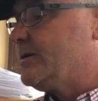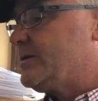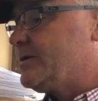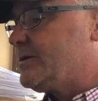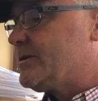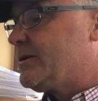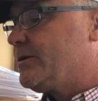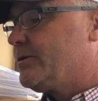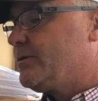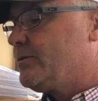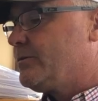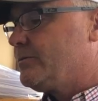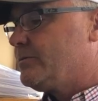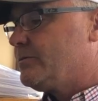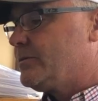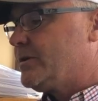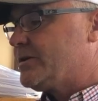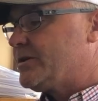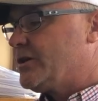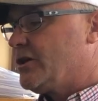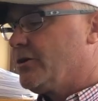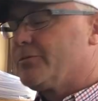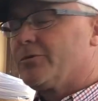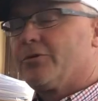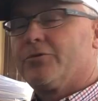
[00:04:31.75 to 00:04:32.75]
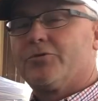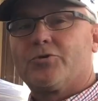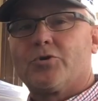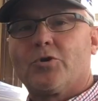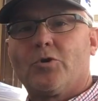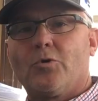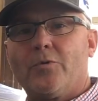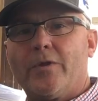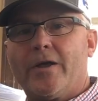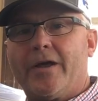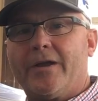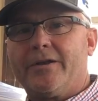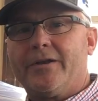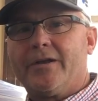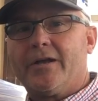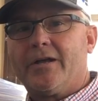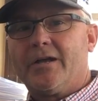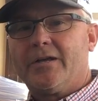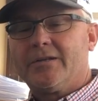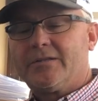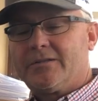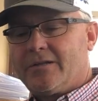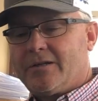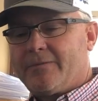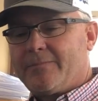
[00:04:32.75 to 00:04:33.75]
So this helps control that
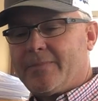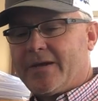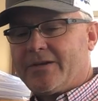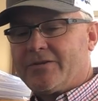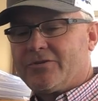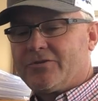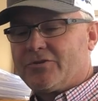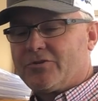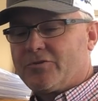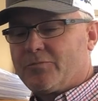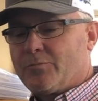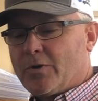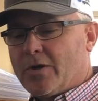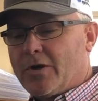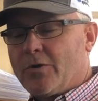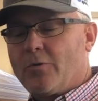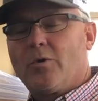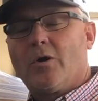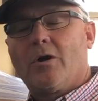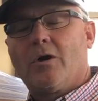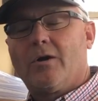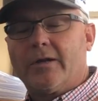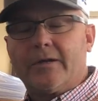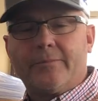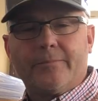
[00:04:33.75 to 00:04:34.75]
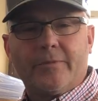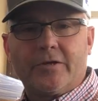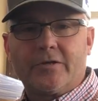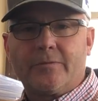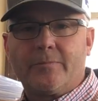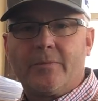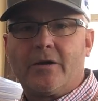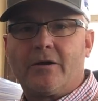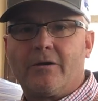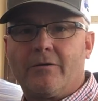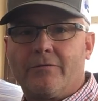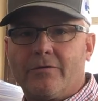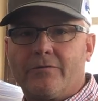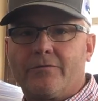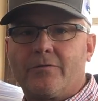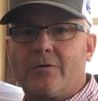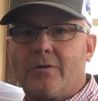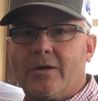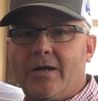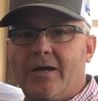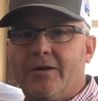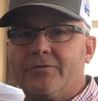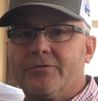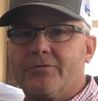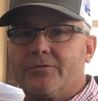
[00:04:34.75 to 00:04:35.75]
dust and makes the spread quality much better of the
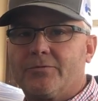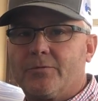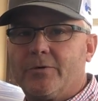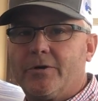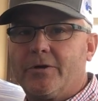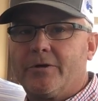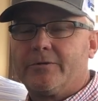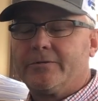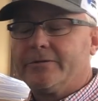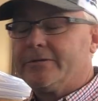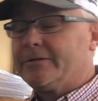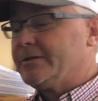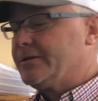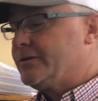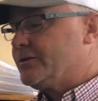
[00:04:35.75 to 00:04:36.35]
fertilizer as well.